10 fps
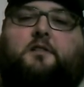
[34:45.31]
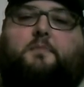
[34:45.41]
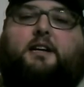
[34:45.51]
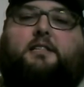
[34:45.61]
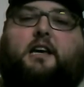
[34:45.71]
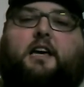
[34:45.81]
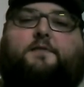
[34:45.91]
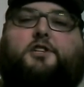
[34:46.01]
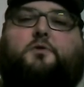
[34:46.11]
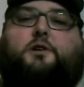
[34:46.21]
because it
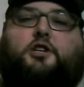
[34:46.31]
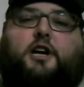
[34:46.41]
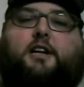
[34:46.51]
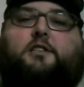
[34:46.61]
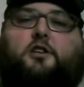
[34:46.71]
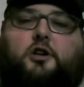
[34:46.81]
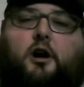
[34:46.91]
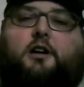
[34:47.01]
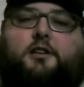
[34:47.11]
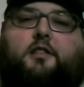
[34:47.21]
gives you a chance to
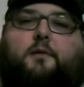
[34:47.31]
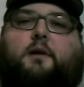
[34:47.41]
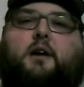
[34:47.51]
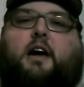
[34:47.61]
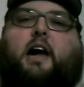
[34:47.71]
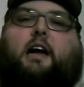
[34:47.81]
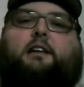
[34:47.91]
talk to them and